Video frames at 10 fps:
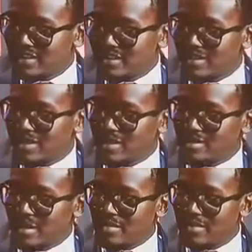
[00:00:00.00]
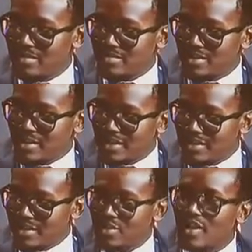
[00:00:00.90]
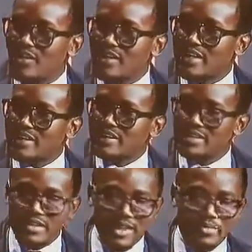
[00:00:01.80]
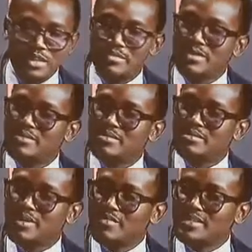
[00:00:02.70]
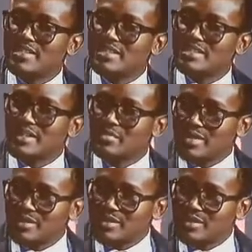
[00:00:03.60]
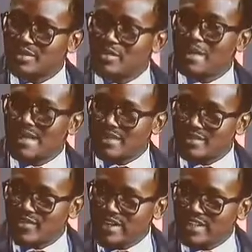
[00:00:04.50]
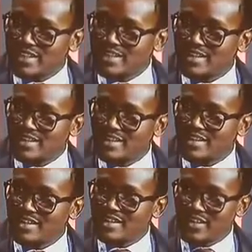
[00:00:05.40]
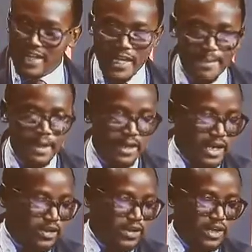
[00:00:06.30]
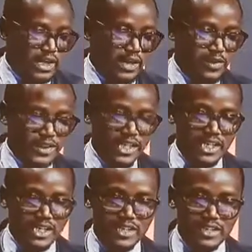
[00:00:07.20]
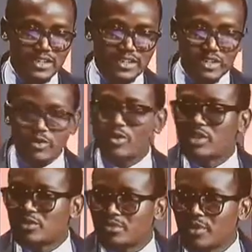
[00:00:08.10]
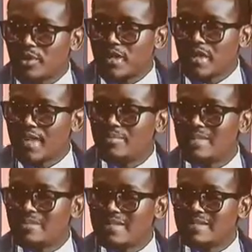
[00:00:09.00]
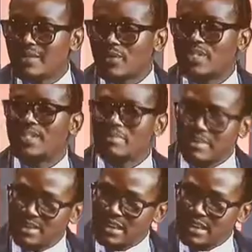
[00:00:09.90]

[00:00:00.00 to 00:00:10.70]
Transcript: I think you are aware that cabinet meetings take place on Mondays, right? Okay? Now, I don't think it is difficult for a cabinet minister to reach the president.